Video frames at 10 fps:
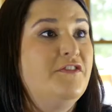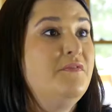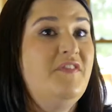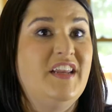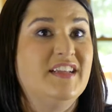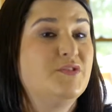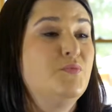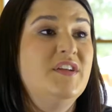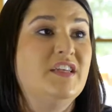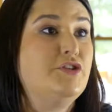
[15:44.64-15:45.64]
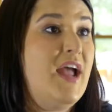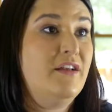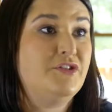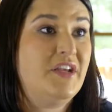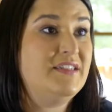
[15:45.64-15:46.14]
Vinny, it's really
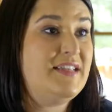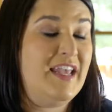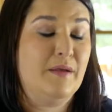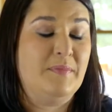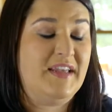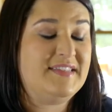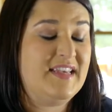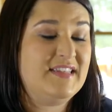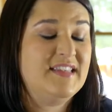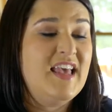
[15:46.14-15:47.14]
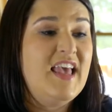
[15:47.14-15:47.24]
challenging to take him places.